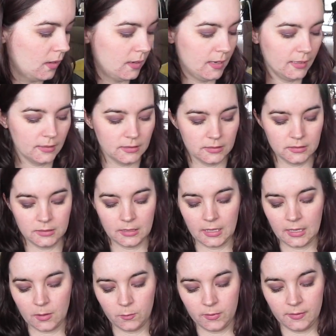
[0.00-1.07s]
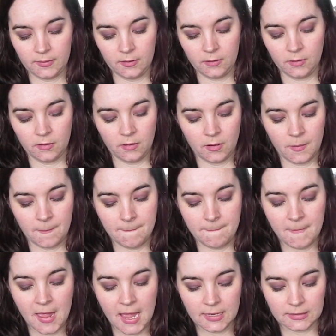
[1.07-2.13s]
Next, I got one of their
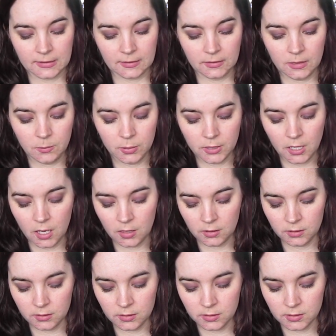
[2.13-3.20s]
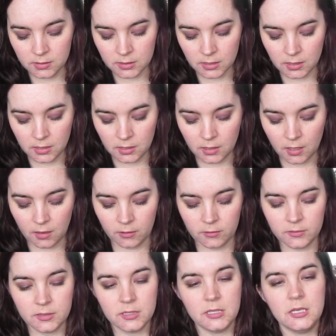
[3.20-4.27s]
matte lip colors in the color
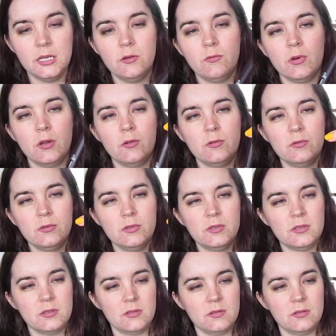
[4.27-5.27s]
Tea Rose.